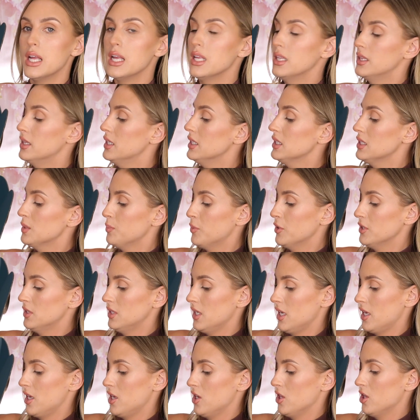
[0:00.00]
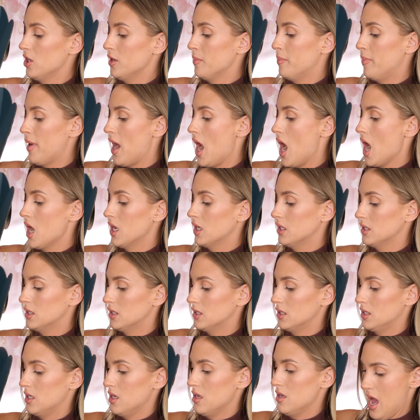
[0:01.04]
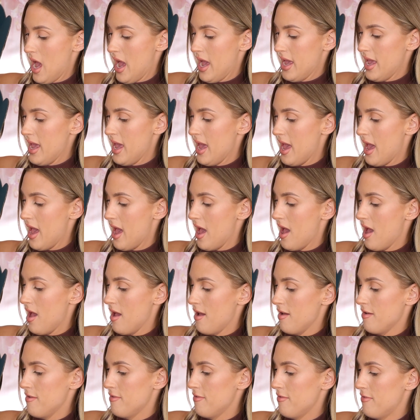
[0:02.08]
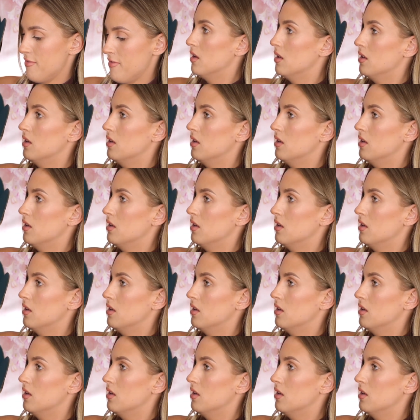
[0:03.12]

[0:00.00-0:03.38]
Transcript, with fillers: In this particular box, I have